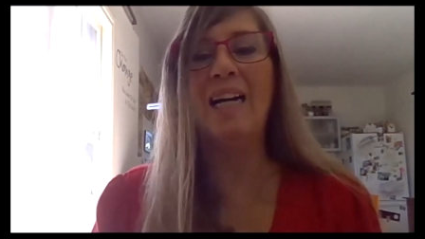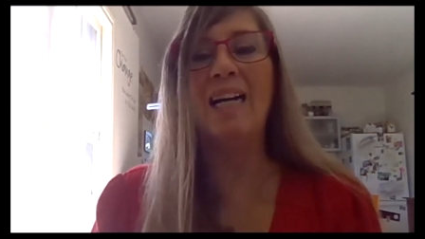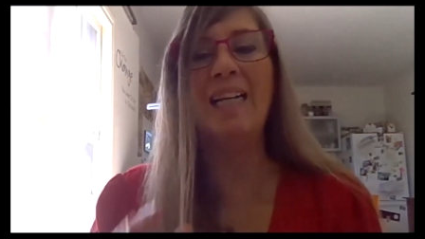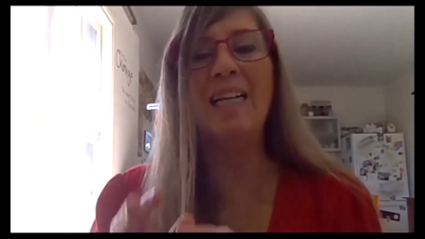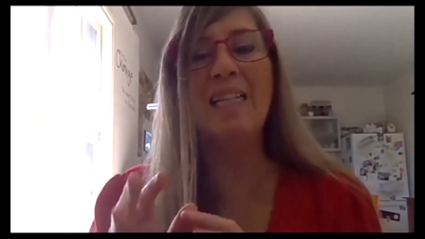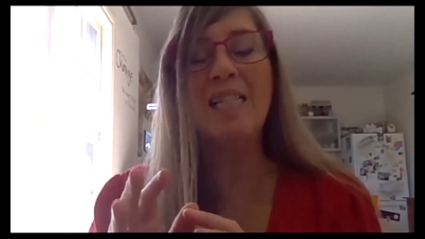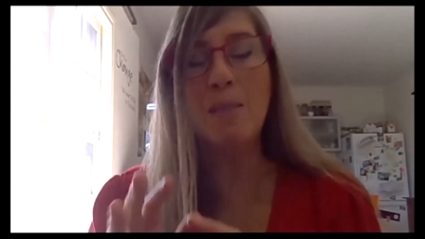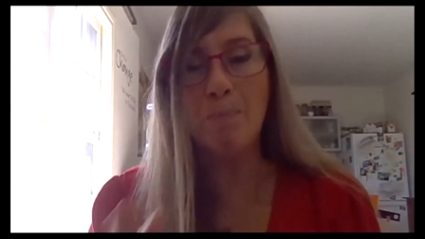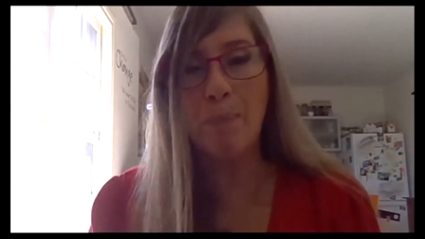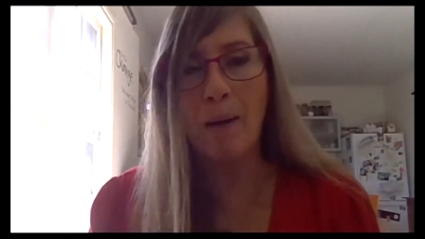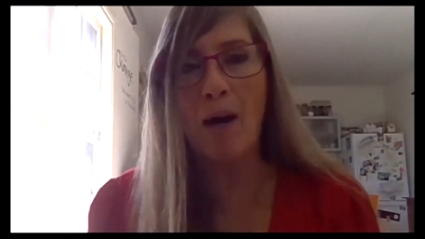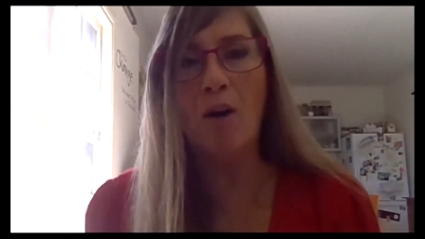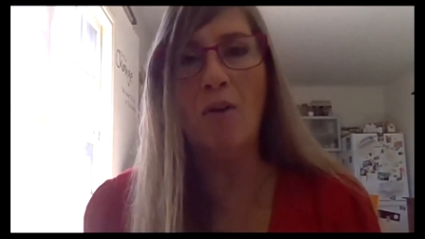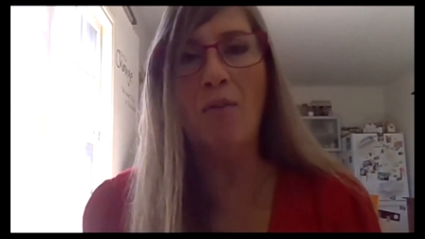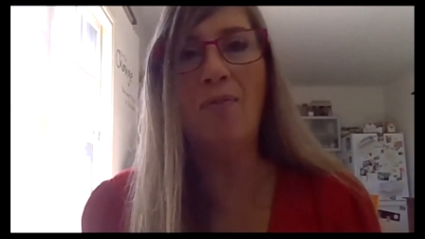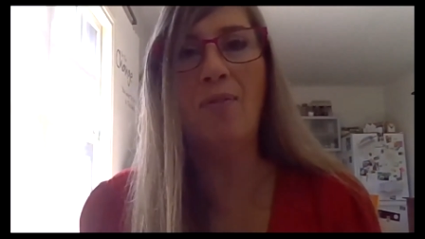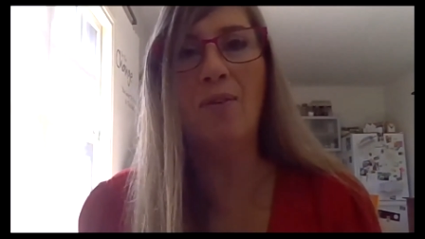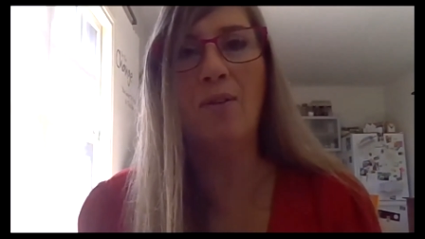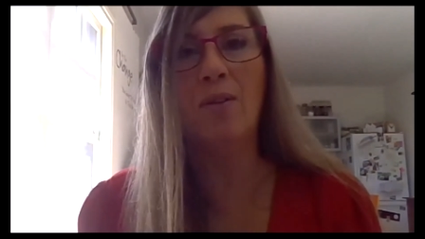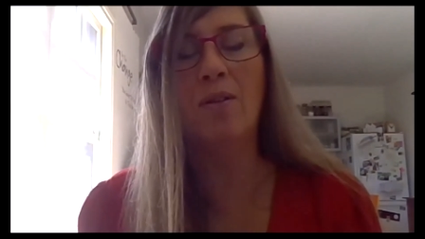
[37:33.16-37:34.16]
It's
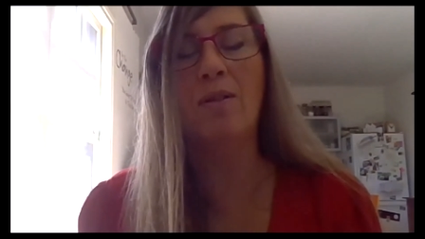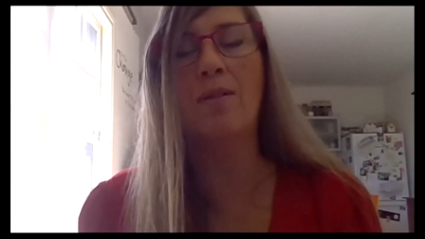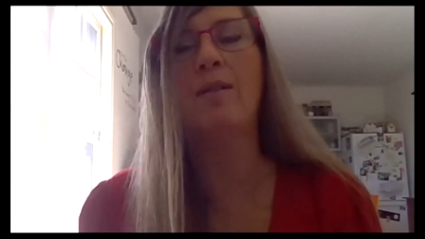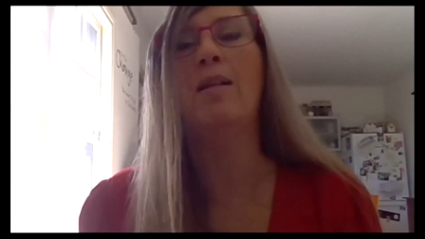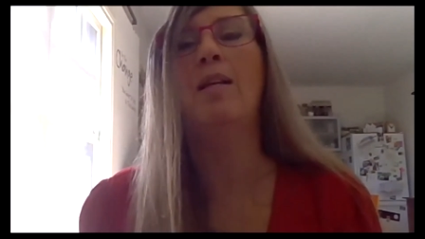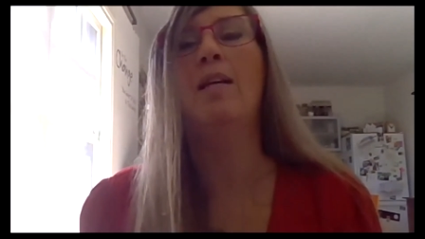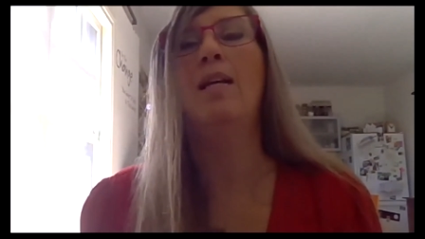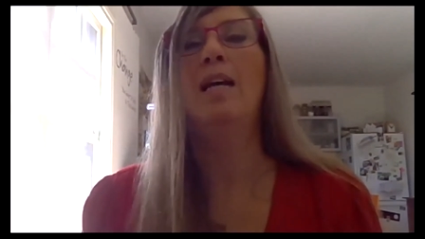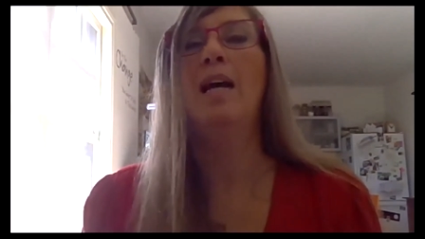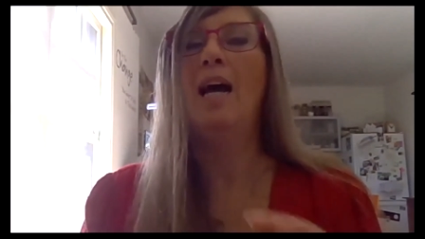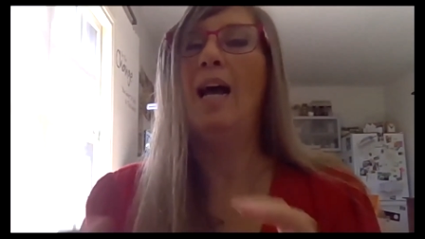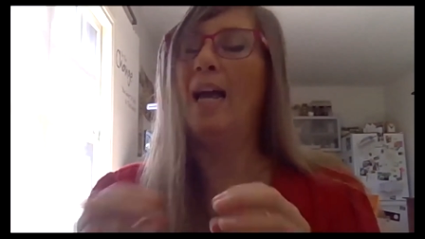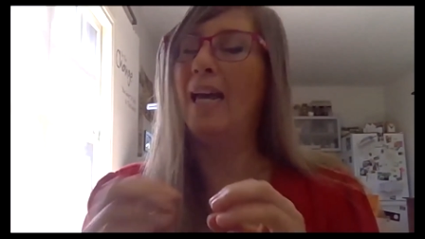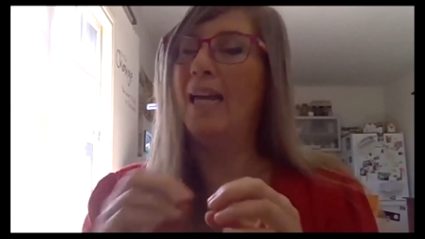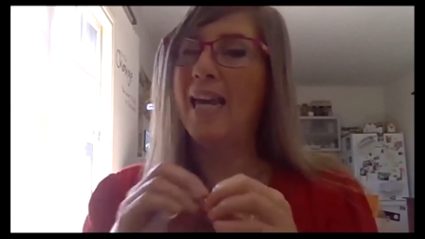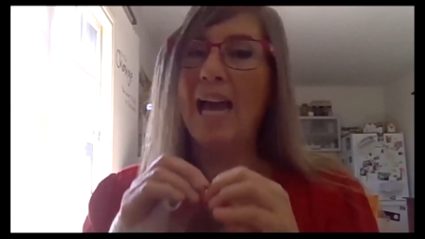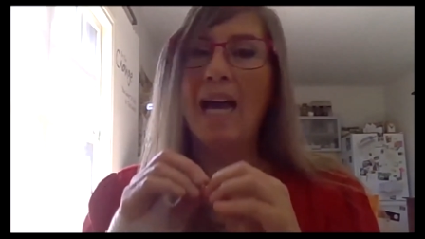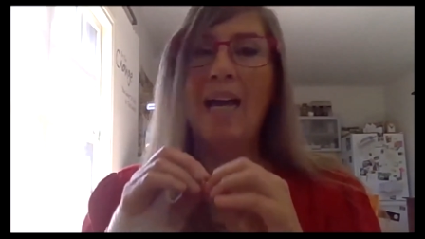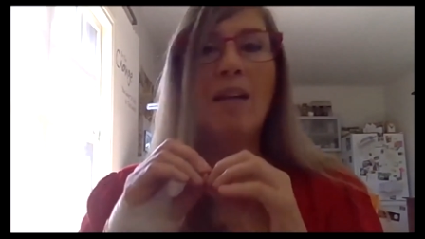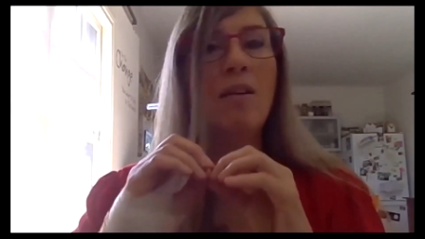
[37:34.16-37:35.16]
powerful.
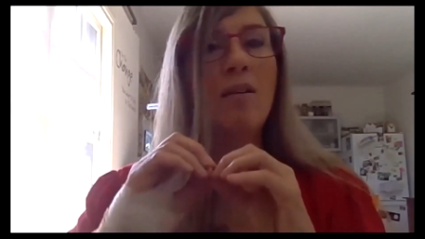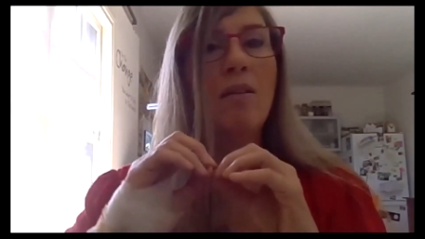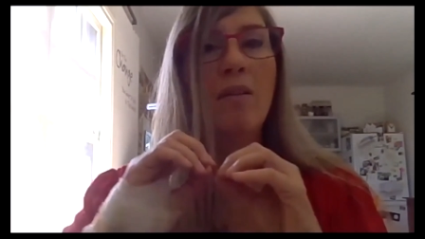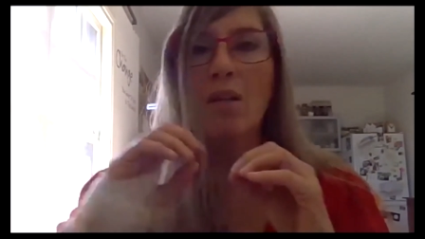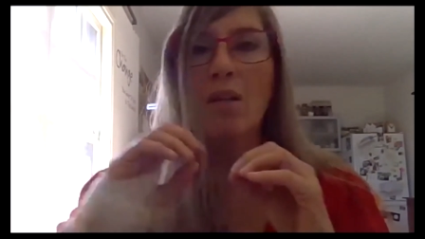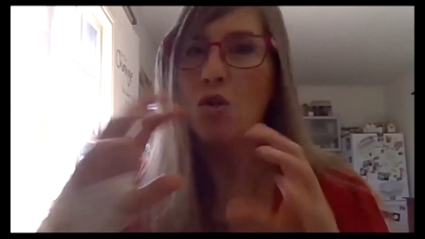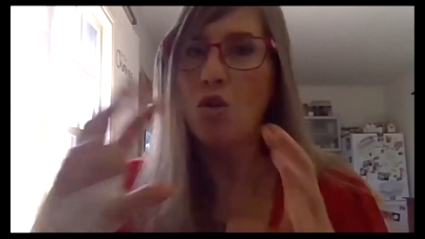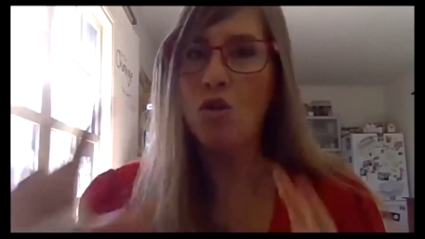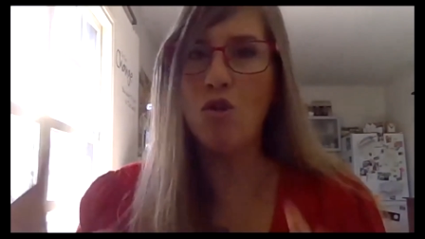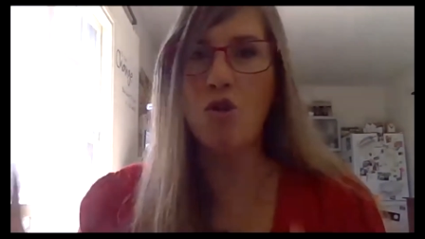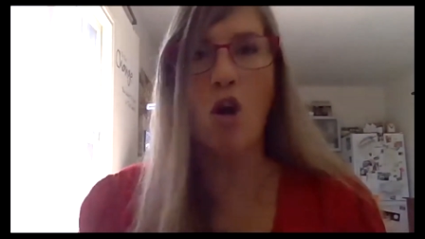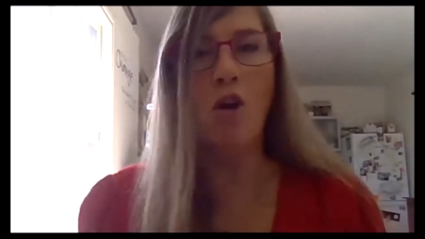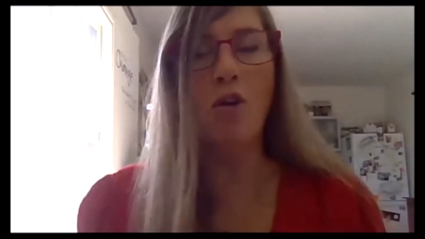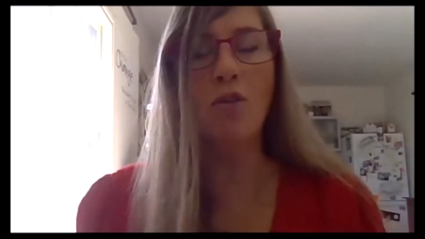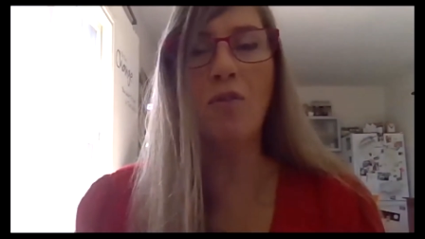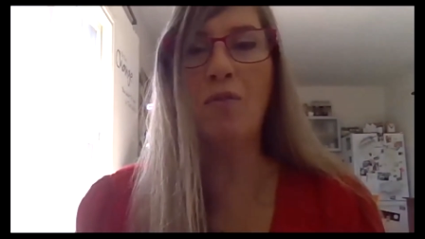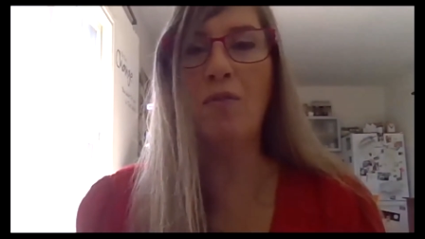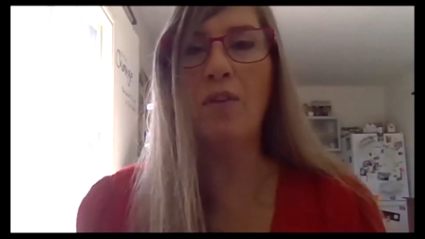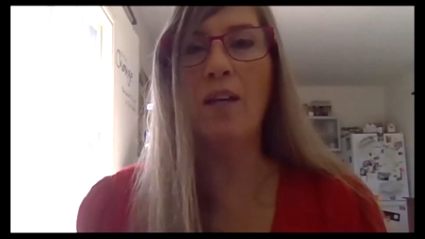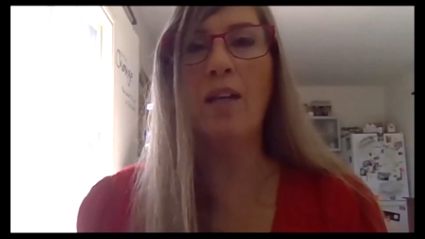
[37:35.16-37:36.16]
Again,
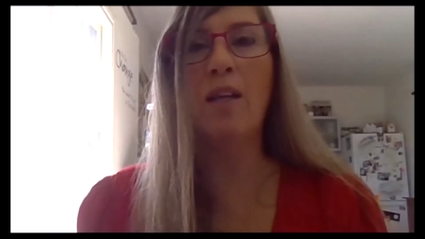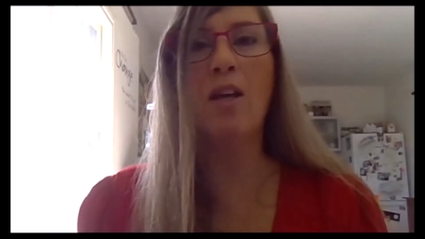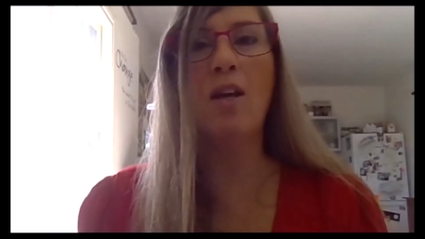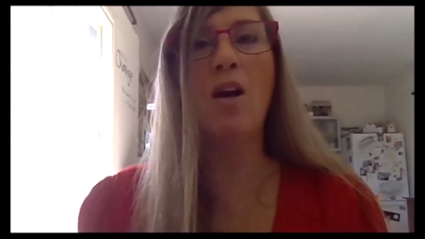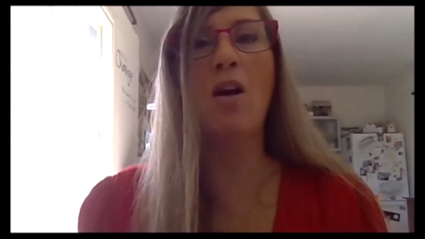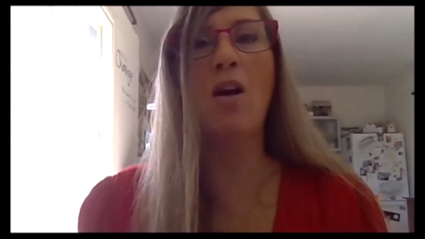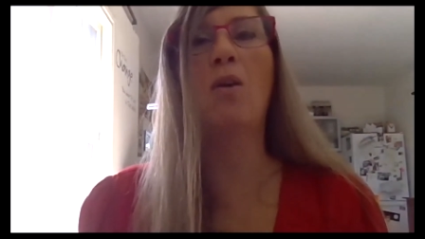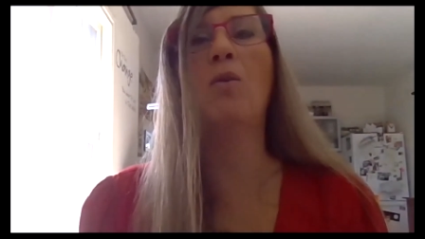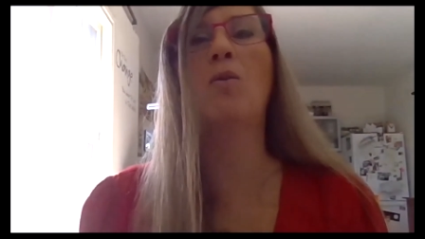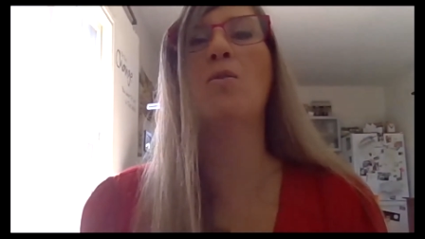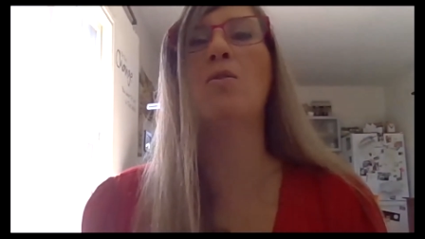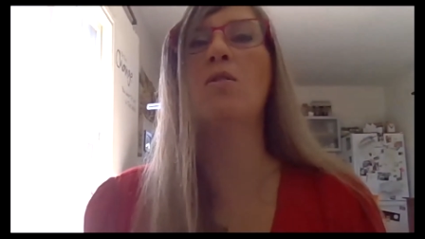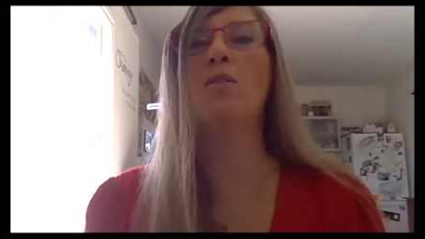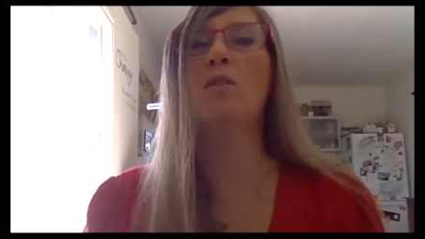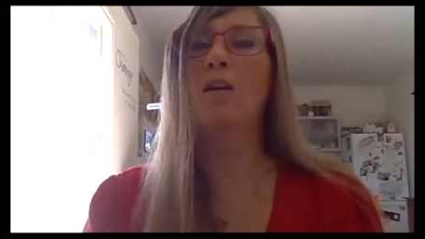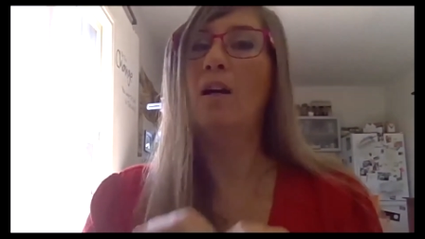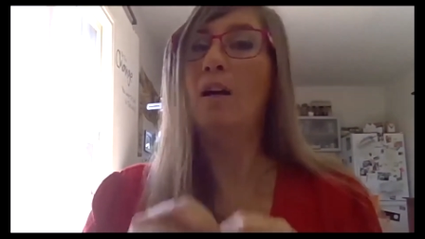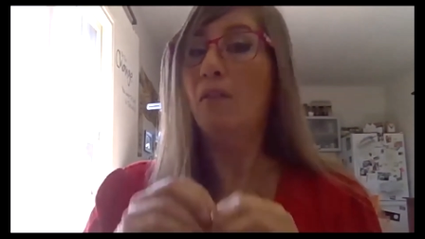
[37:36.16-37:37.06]
short videos,